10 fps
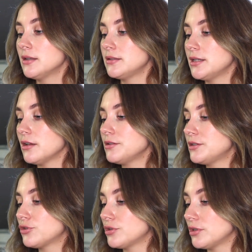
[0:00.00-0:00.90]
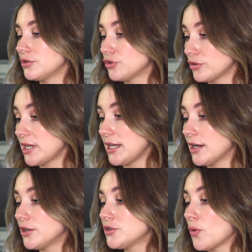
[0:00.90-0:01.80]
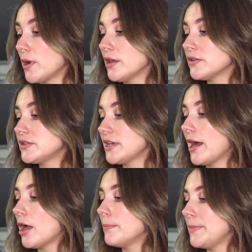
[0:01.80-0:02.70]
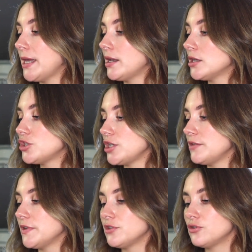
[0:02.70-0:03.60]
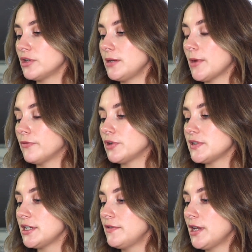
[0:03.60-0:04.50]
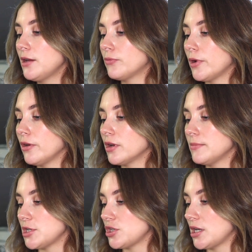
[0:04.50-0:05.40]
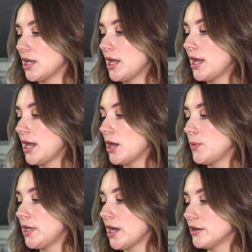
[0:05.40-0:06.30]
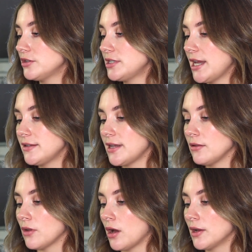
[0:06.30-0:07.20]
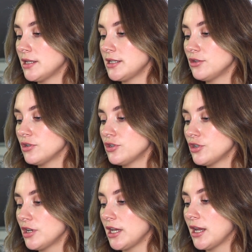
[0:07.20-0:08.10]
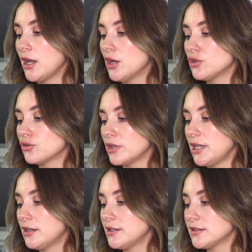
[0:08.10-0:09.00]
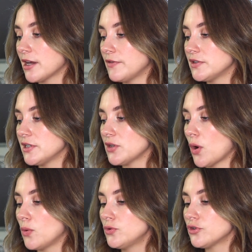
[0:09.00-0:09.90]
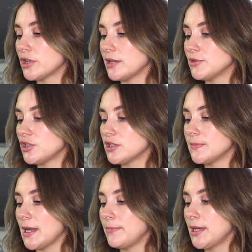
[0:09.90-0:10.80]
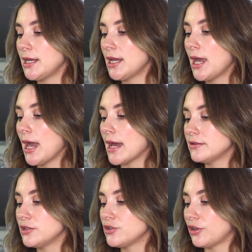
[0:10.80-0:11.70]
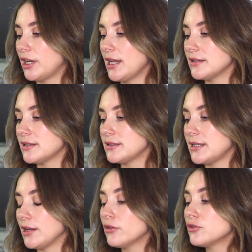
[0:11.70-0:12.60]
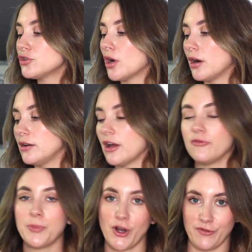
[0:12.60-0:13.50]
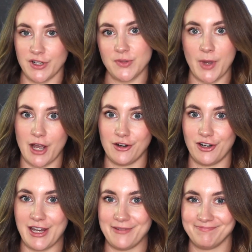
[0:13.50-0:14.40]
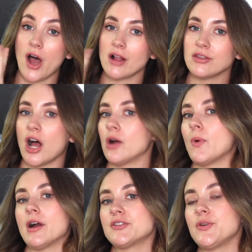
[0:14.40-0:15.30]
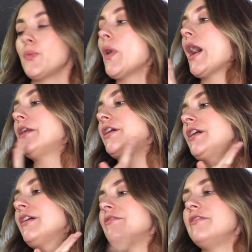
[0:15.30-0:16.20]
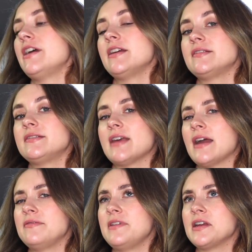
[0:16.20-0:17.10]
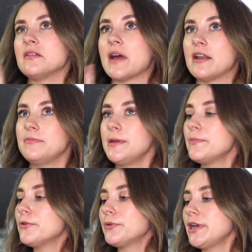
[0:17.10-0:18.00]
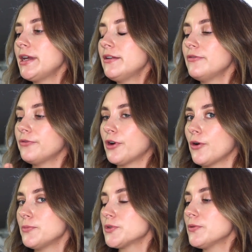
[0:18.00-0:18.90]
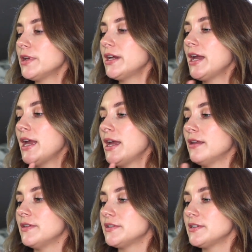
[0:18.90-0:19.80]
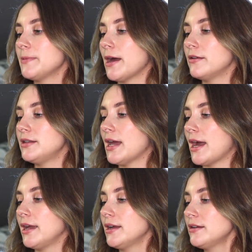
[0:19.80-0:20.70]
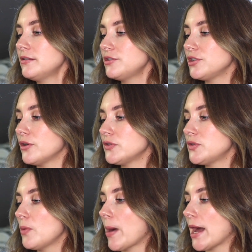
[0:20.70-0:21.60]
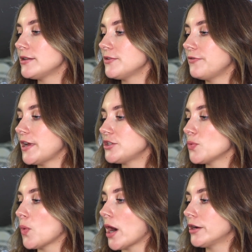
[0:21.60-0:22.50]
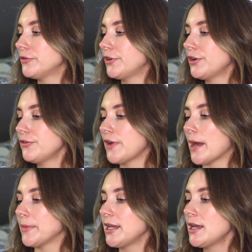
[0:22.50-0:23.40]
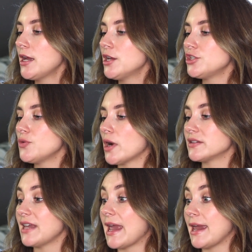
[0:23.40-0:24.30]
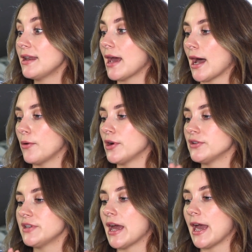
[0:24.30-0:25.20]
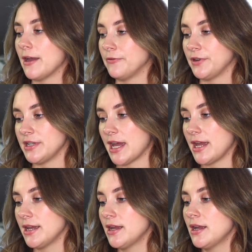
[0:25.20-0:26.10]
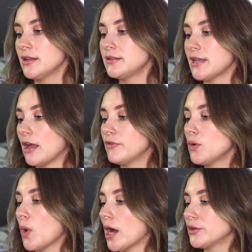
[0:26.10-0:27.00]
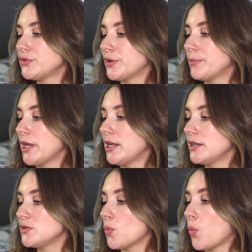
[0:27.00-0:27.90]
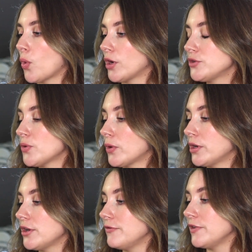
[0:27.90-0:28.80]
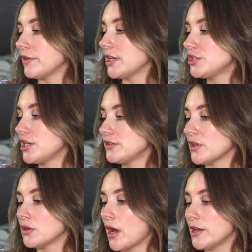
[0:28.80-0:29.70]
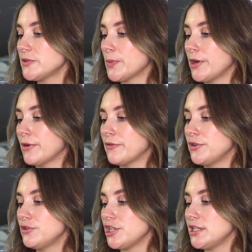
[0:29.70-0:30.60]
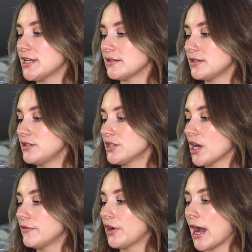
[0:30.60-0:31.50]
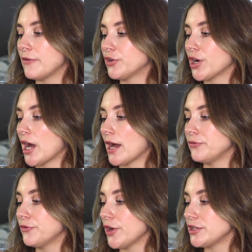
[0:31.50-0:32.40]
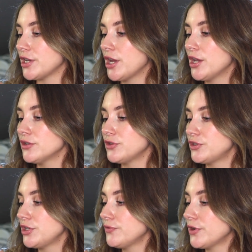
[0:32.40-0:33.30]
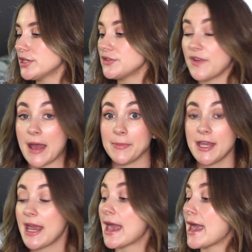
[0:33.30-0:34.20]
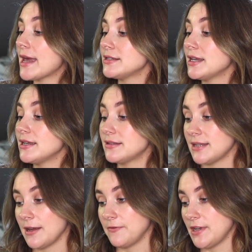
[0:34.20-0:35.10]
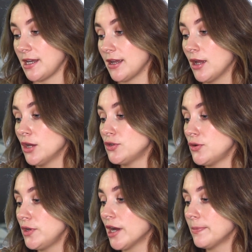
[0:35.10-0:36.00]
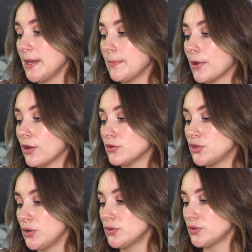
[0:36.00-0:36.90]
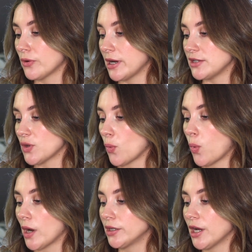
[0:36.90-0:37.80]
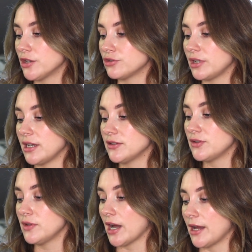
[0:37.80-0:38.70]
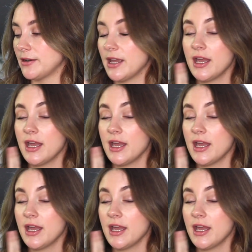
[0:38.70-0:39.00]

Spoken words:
Still, Tree Ear toils to help Min achieve his dream of receiving a royal commission. And when he undertakes a long and dangerous journey, Tree Ear discovers his own dreams just may be as enduring as a single shard of perfect pottery. A Long Walk to Water. This, I think a lot of people read for homeschooling. This is about Naya. She goes to a pond to fetch water for her family. She walks 8 hours every day. Salva walks from his war-torn village. He's a lost boy refugee destined to cover Africa on foot, searching for his family and his safety. 2 young people, 2 stories, 1 country, Sudan.